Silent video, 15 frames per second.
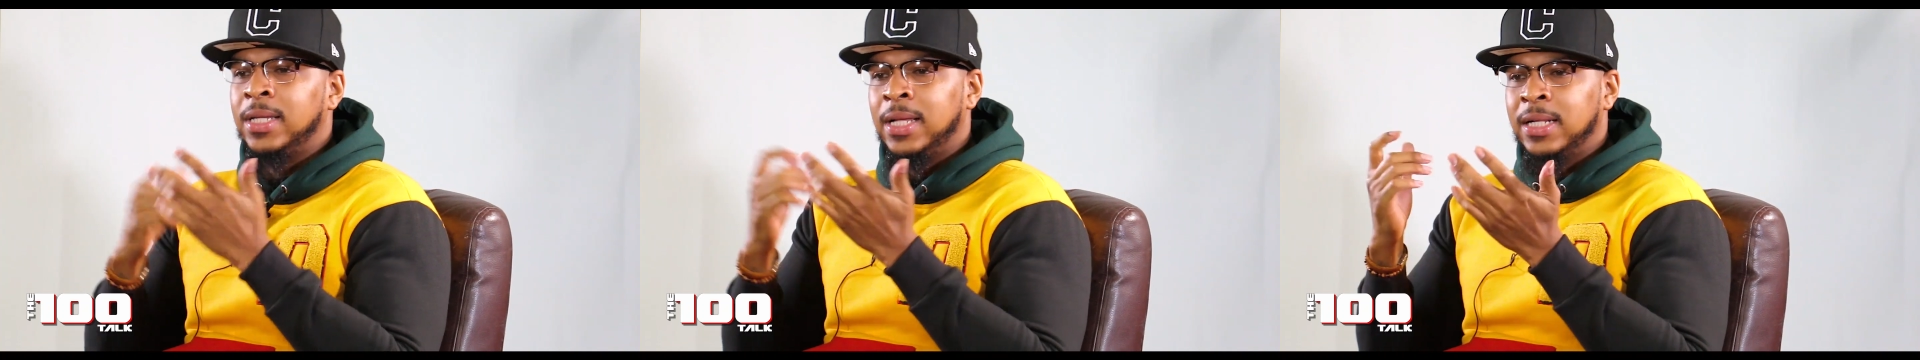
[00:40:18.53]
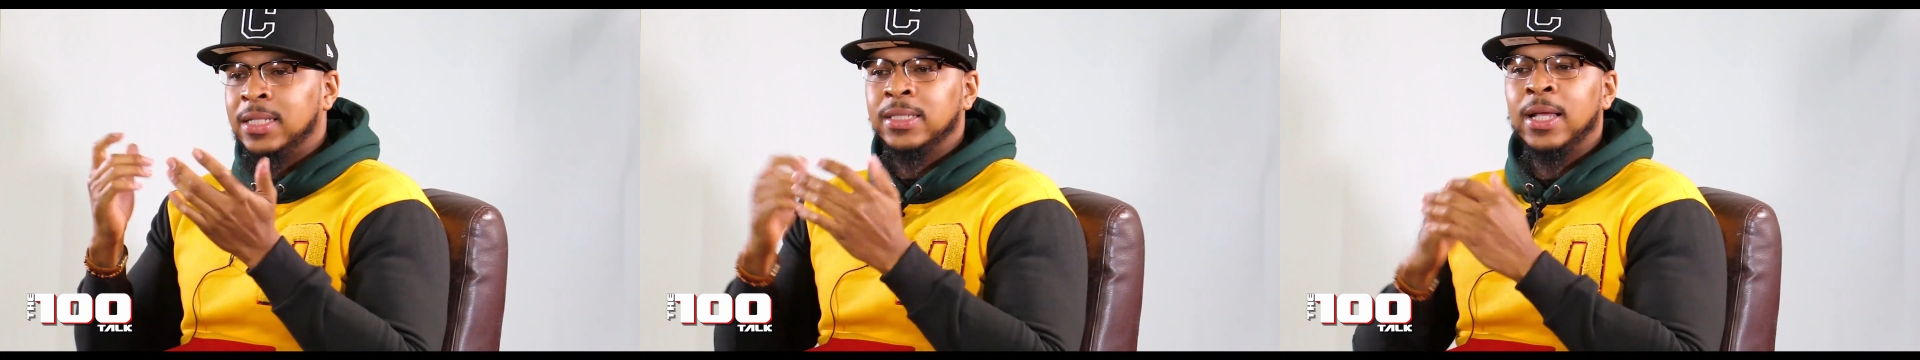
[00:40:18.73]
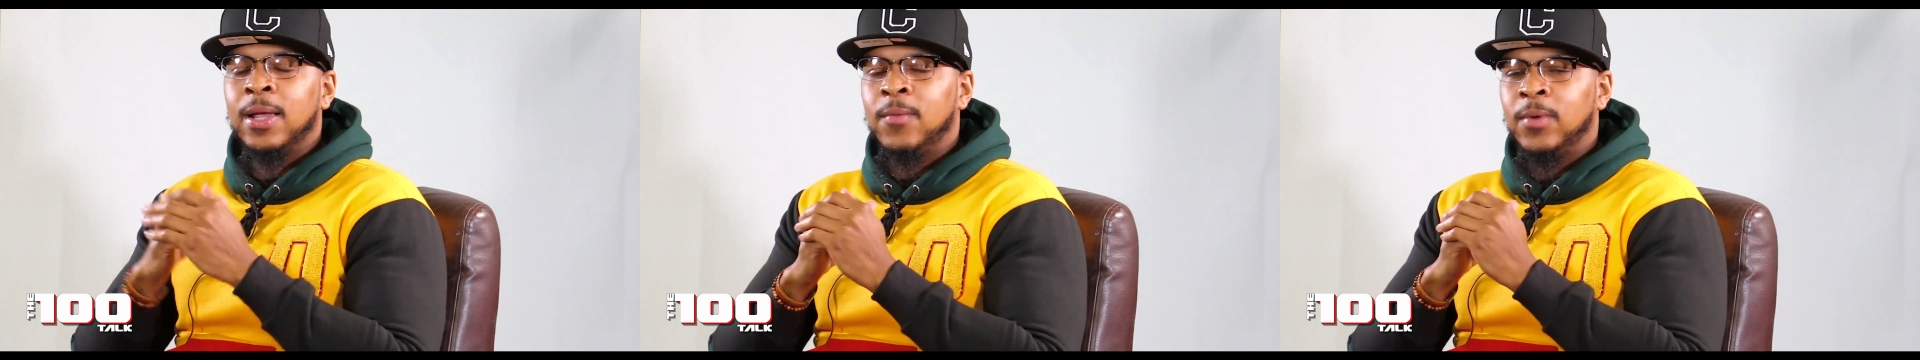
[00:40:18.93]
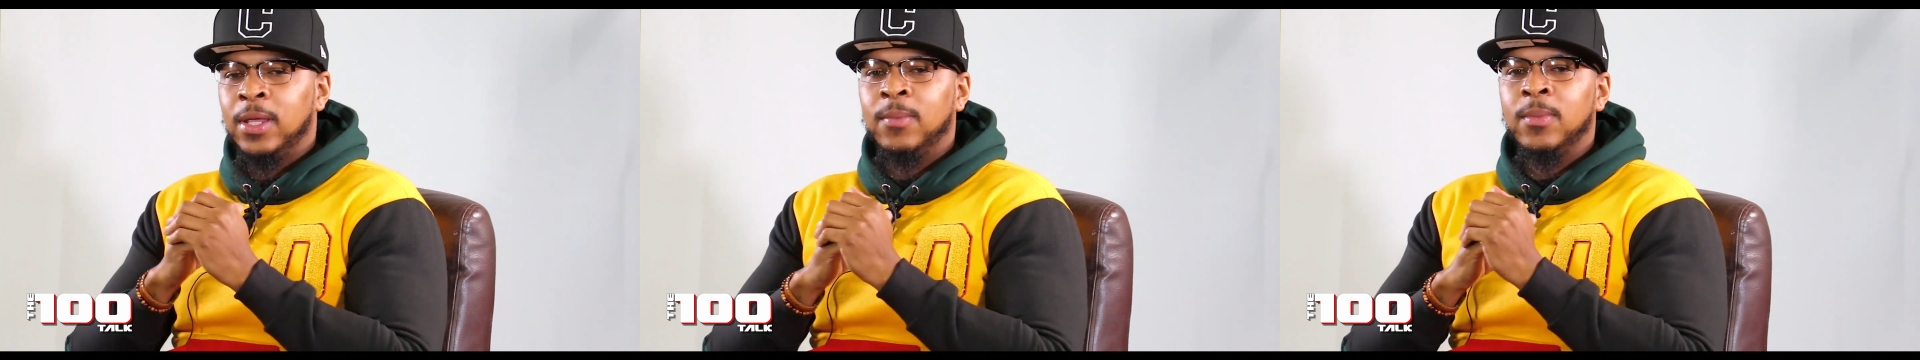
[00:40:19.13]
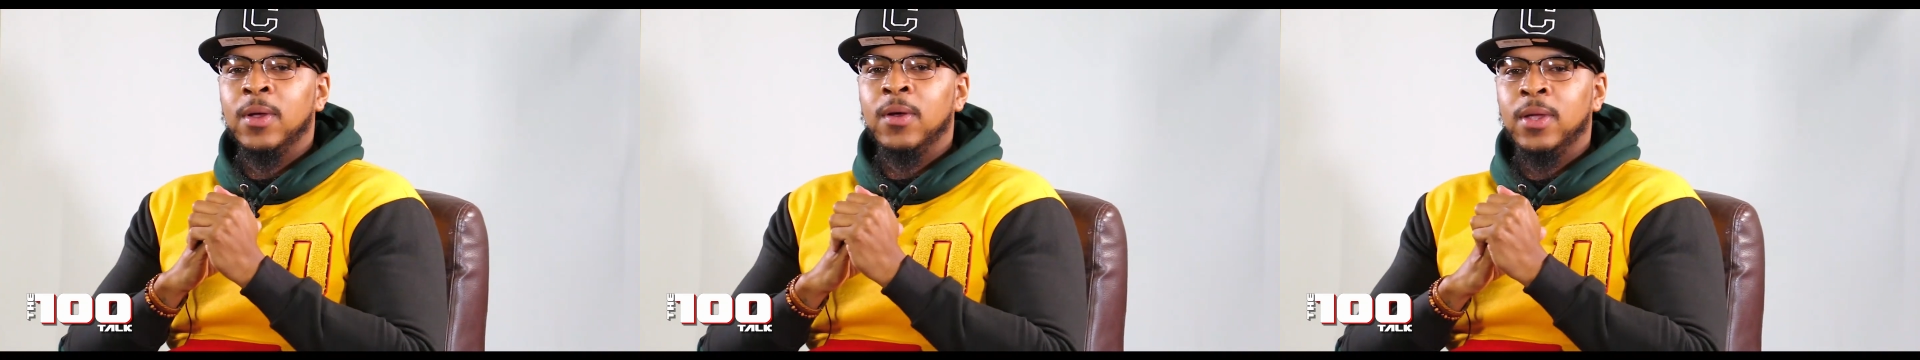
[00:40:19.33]
Anytime you
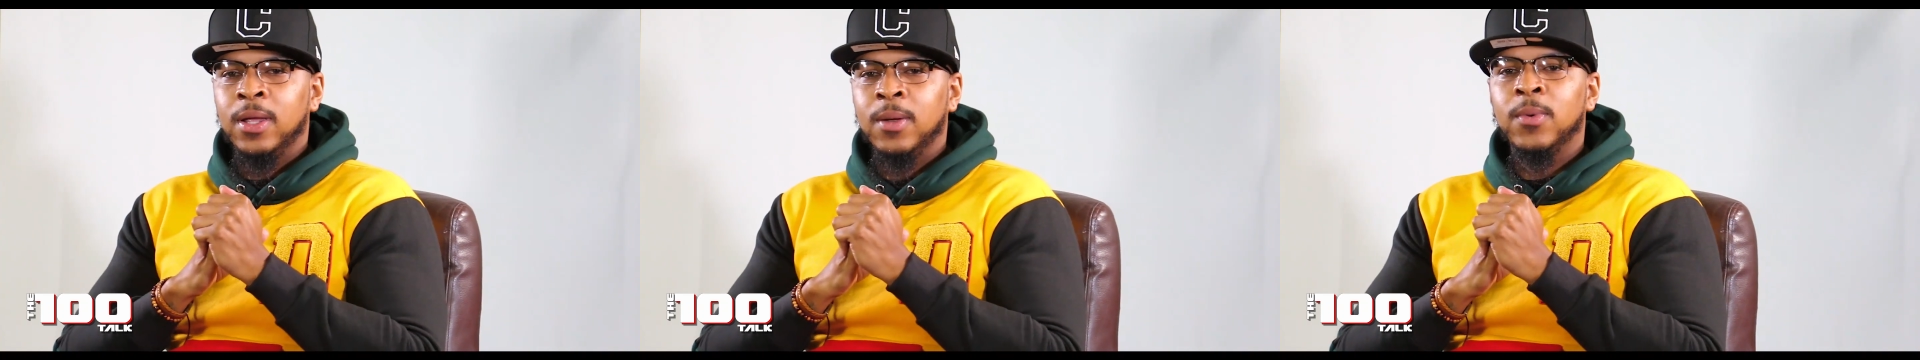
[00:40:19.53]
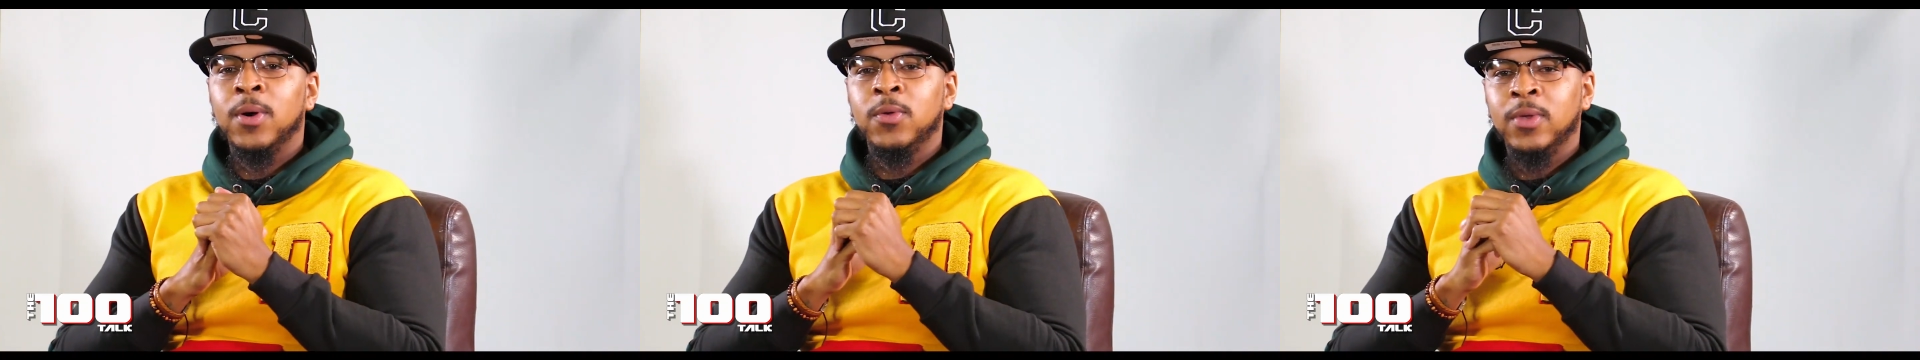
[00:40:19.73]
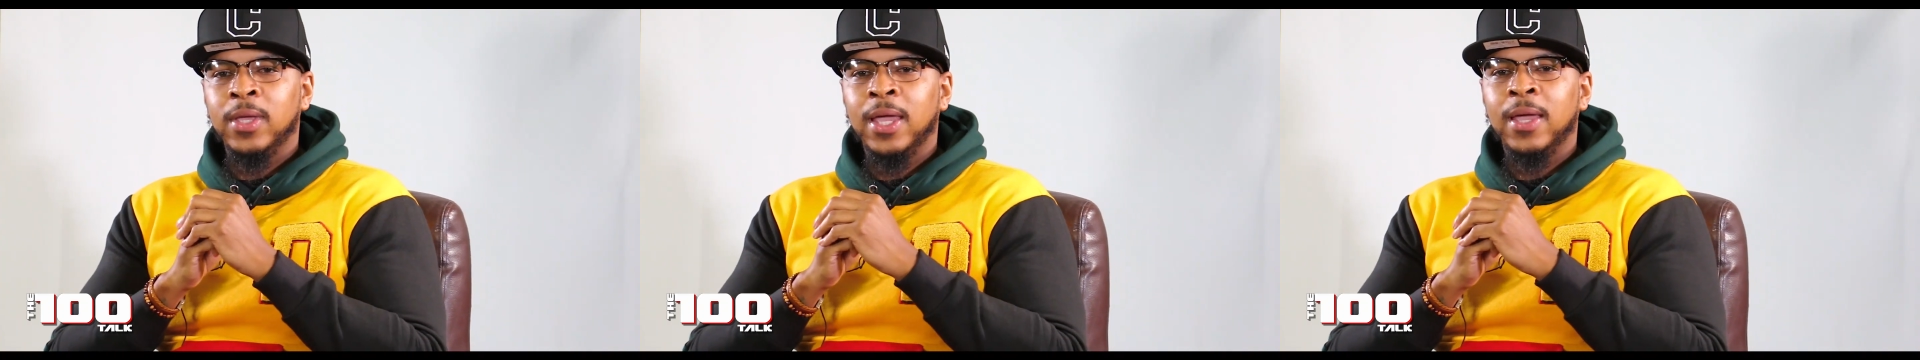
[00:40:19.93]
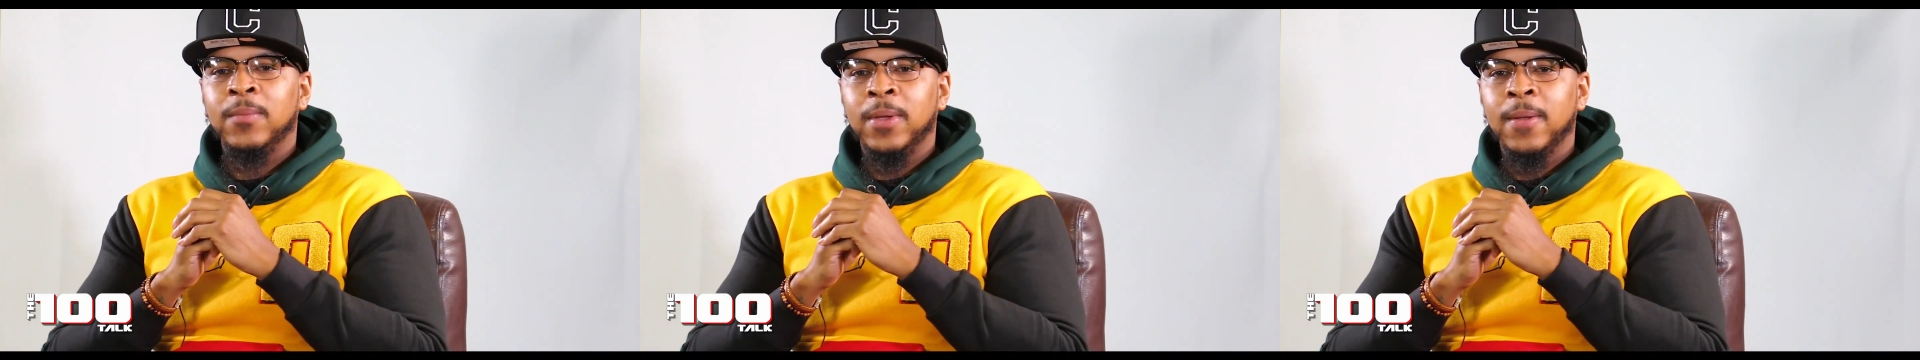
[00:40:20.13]
need me on here, bro, you get me.